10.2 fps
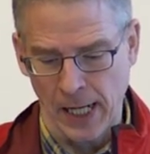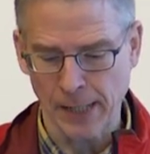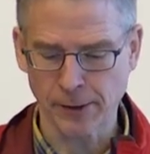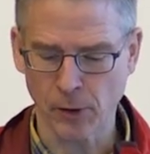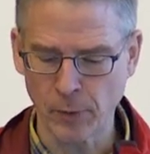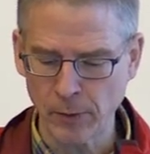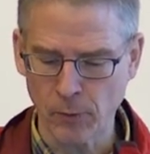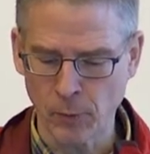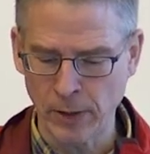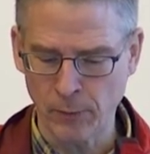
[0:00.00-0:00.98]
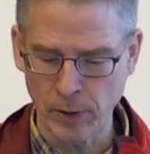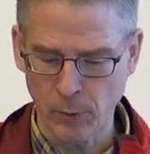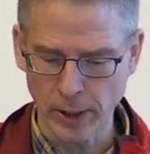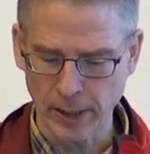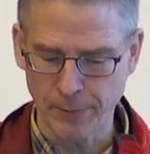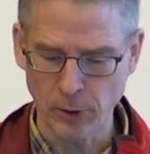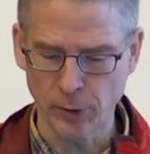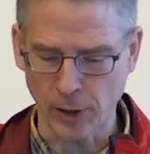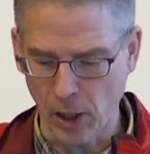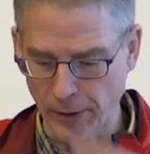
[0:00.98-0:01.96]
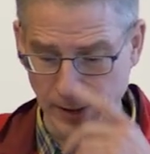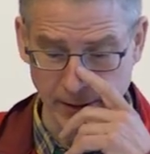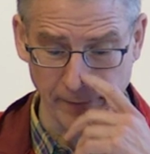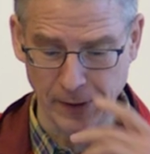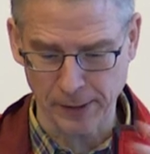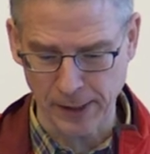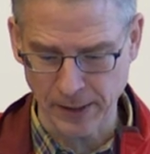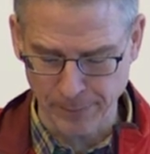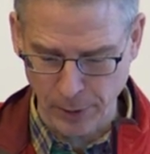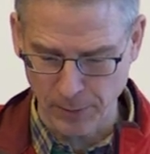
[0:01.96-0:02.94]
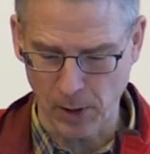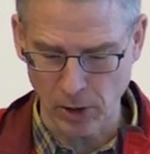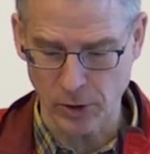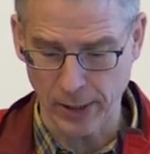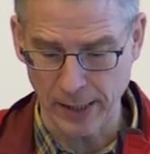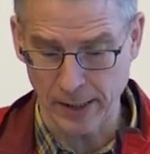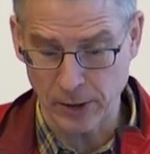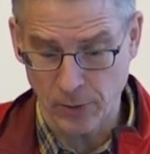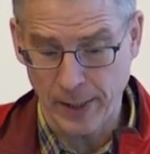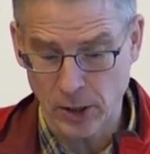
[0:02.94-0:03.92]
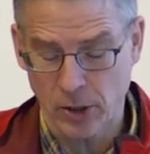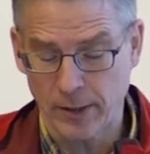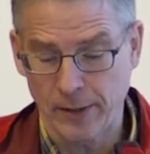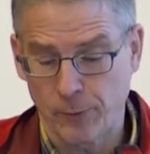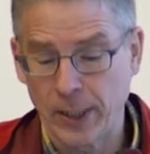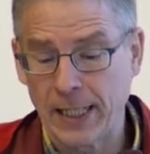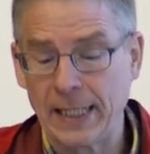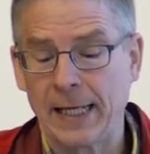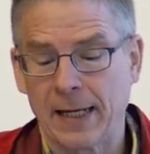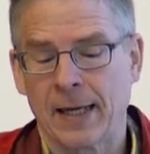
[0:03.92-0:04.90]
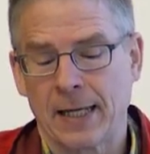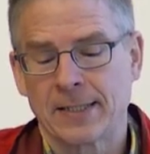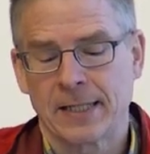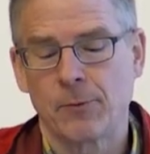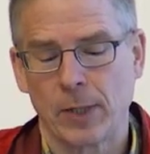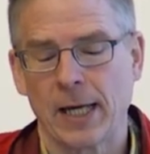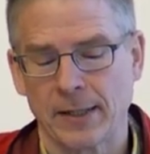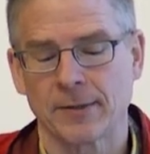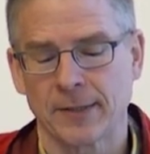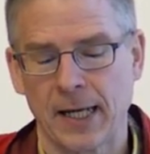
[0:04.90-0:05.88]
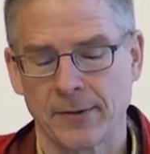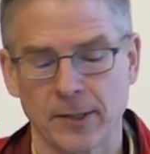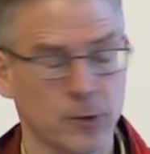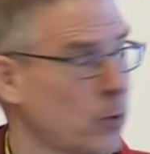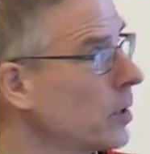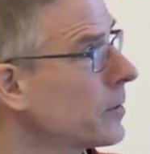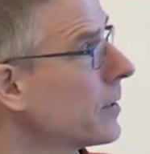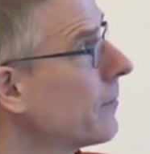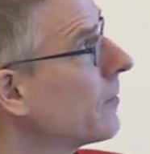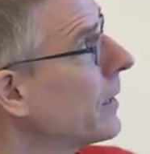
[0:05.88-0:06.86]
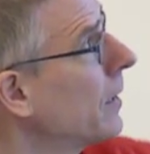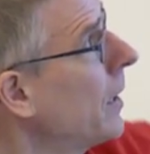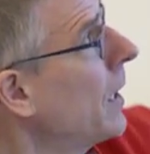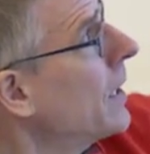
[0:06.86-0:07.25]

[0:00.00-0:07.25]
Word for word: And so we, we, we want to reproduce all these different things and put them all together and to make sure that we really can say we understand this quantitatively.